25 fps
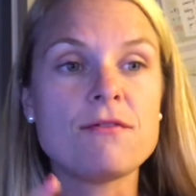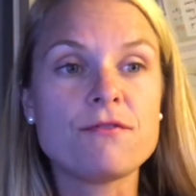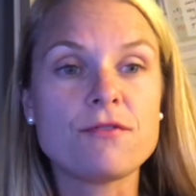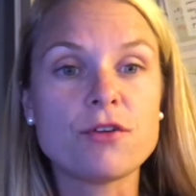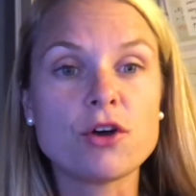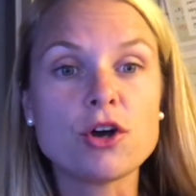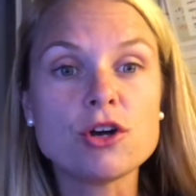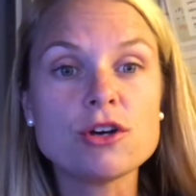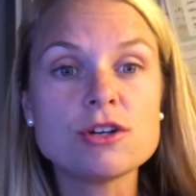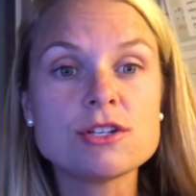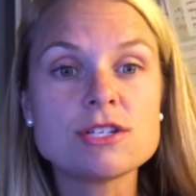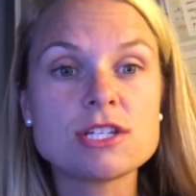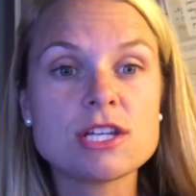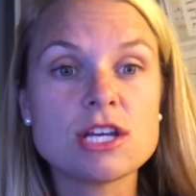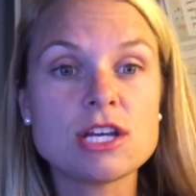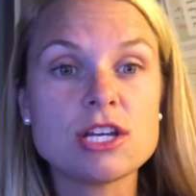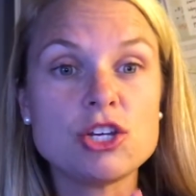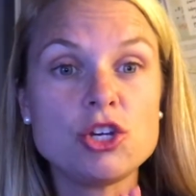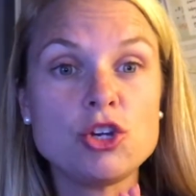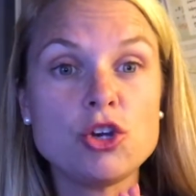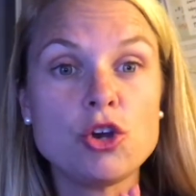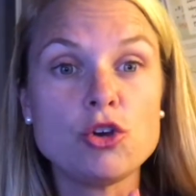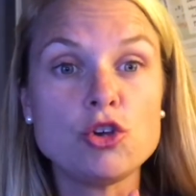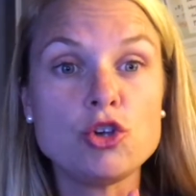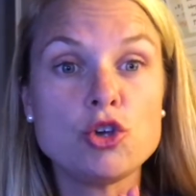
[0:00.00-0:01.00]
first
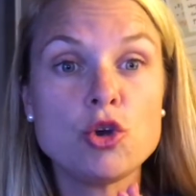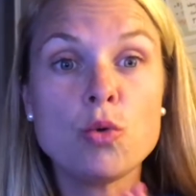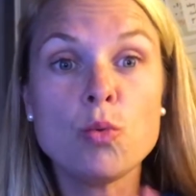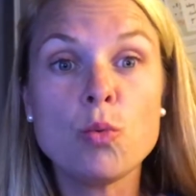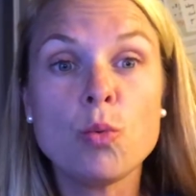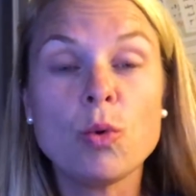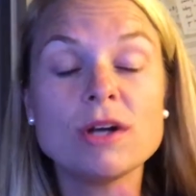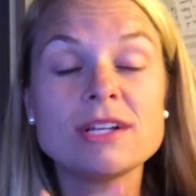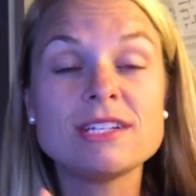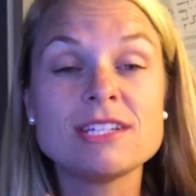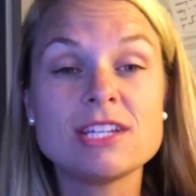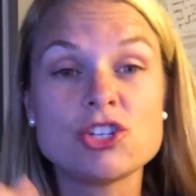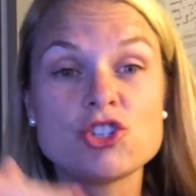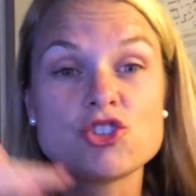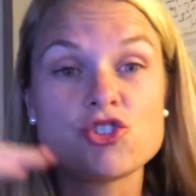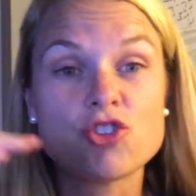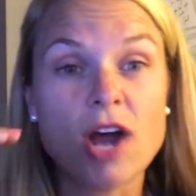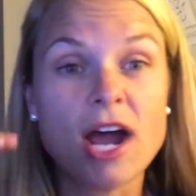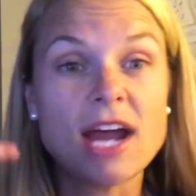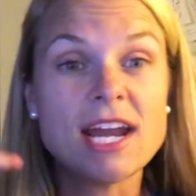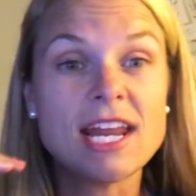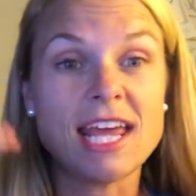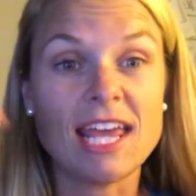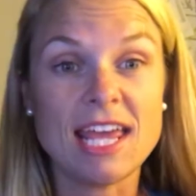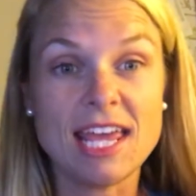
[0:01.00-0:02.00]
you know you want to
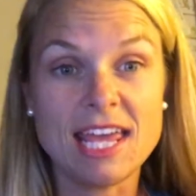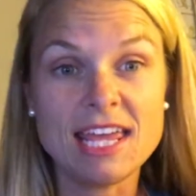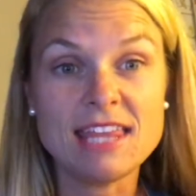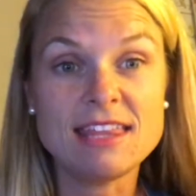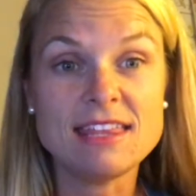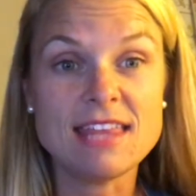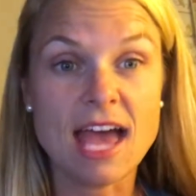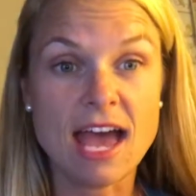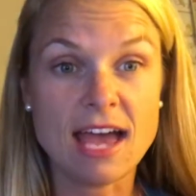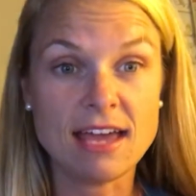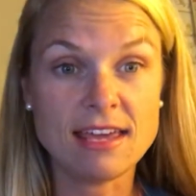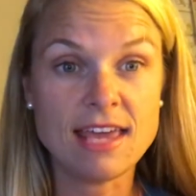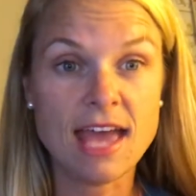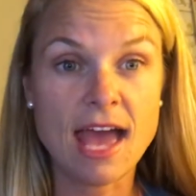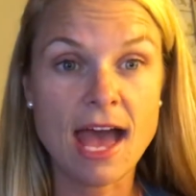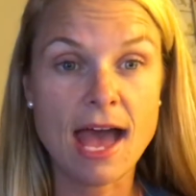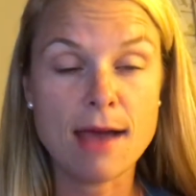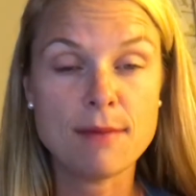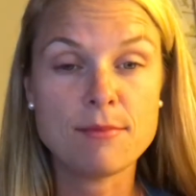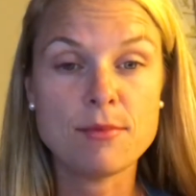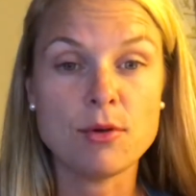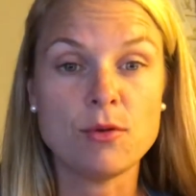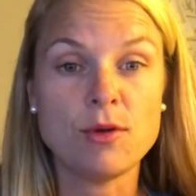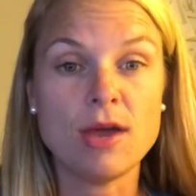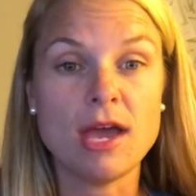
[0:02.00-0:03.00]
try to hit that
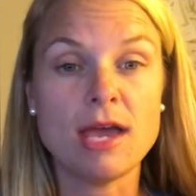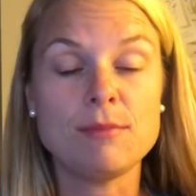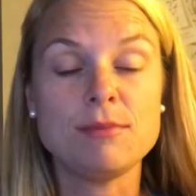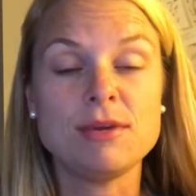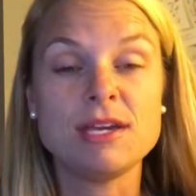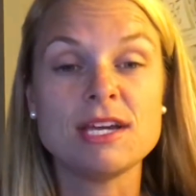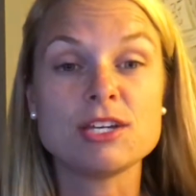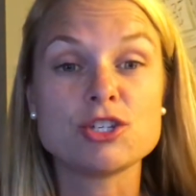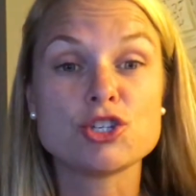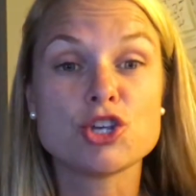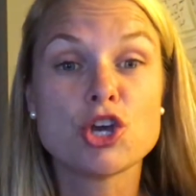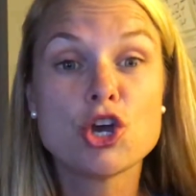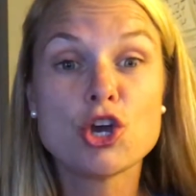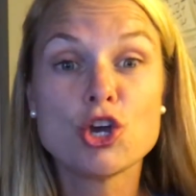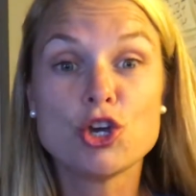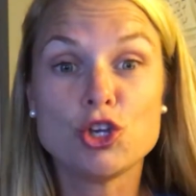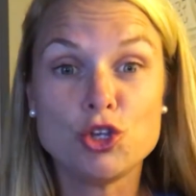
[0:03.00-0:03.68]
cap okay because